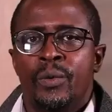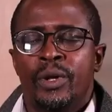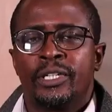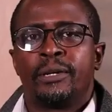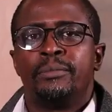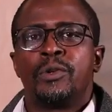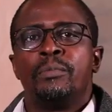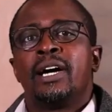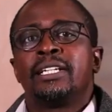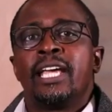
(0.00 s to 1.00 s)
Welcome to
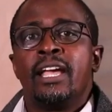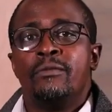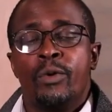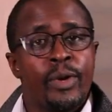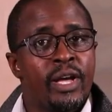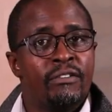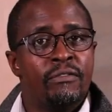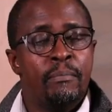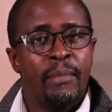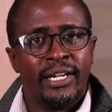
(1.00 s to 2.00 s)
ManCave, where we have
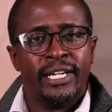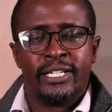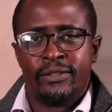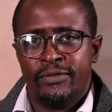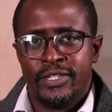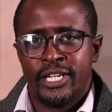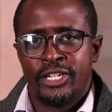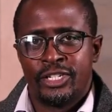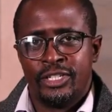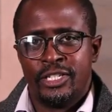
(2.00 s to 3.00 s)
manly
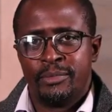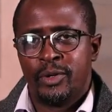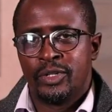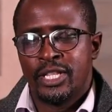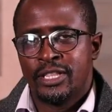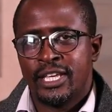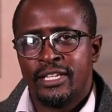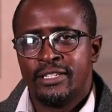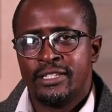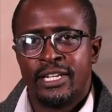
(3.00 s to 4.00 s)
conversations about
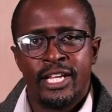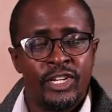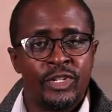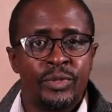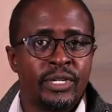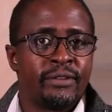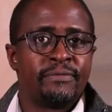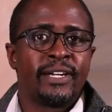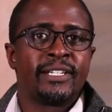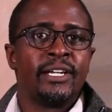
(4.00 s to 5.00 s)
things and issues that are
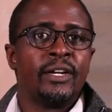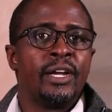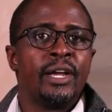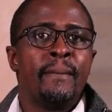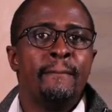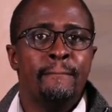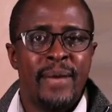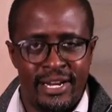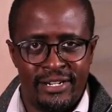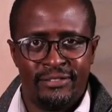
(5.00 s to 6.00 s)
affecting
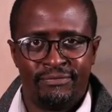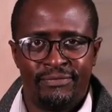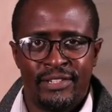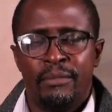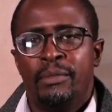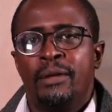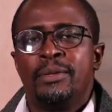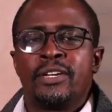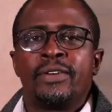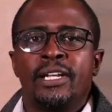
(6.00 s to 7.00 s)
men. My name
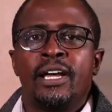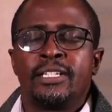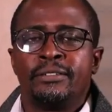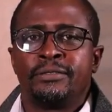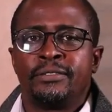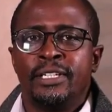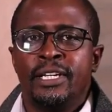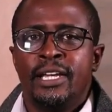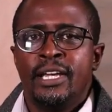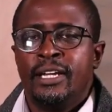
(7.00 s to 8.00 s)
is Eric Latif.
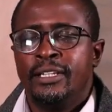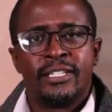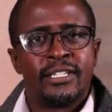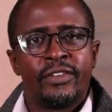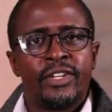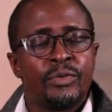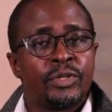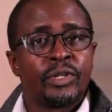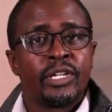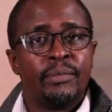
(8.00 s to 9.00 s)
In this series, we are
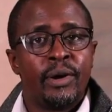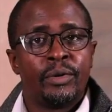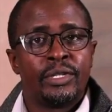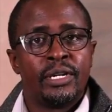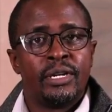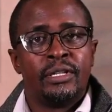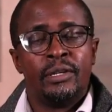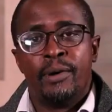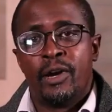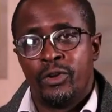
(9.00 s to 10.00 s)
talking about
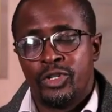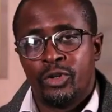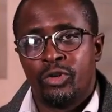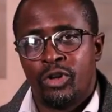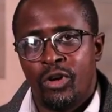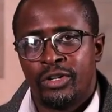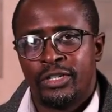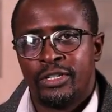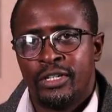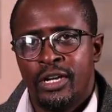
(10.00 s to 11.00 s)
the biological clock.
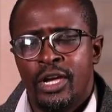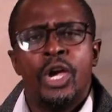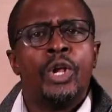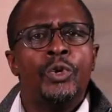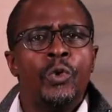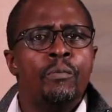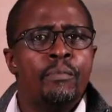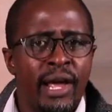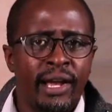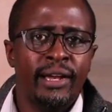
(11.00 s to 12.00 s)
Do
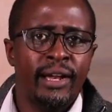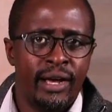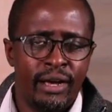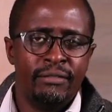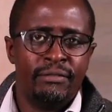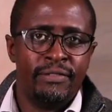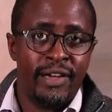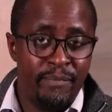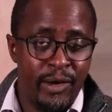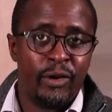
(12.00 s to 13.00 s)
men have
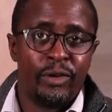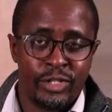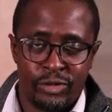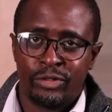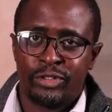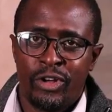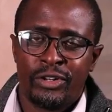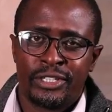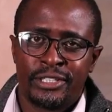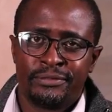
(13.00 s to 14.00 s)
a biological
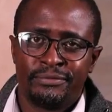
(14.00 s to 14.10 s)
clock?